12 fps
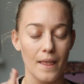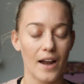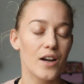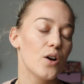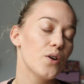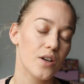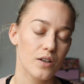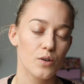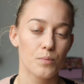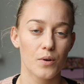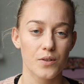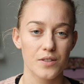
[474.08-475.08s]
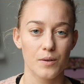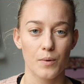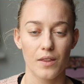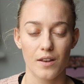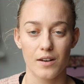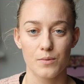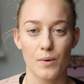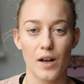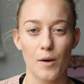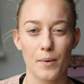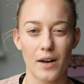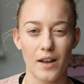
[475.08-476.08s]
know you can do bronzing with it as
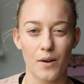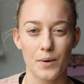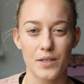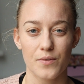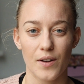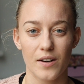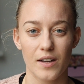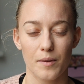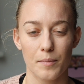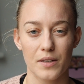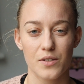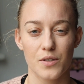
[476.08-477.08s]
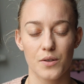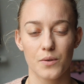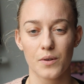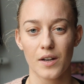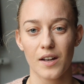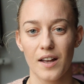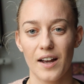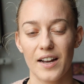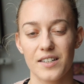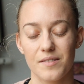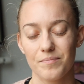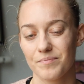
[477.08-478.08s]
well, but I always find it a bit too,
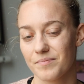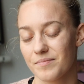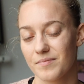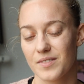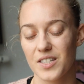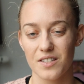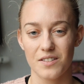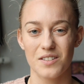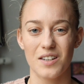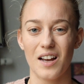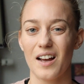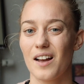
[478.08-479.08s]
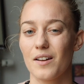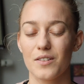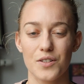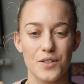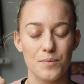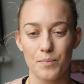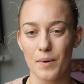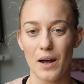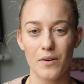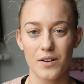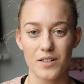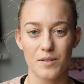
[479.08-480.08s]
just
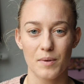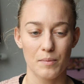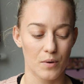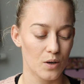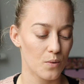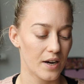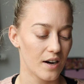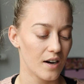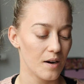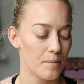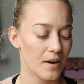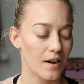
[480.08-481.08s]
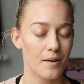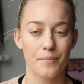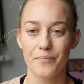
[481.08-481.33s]
powder is a bit more quicker, but